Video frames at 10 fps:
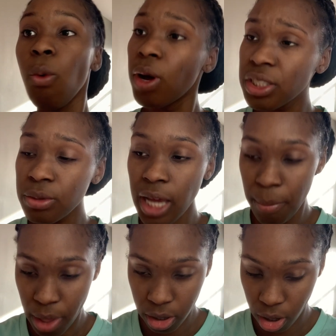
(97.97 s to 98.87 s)
Once you
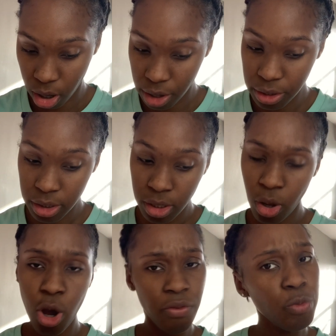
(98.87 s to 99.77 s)
tap that card,
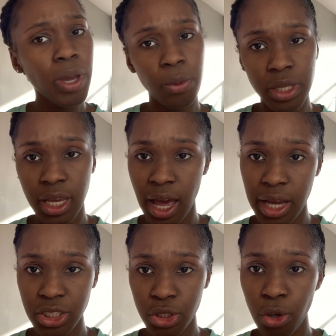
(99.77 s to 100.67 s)
or if you pay with
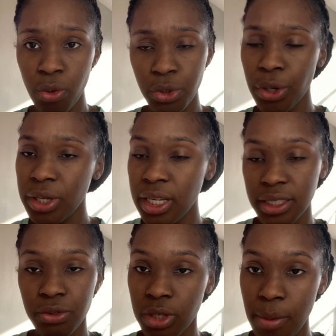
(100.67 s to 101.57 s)
cash, no, it
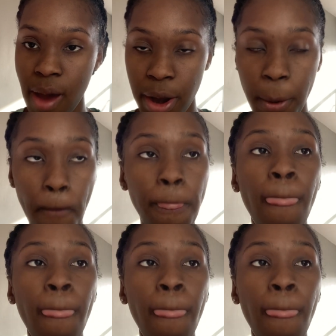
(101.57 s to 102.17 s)
doesn't really matter.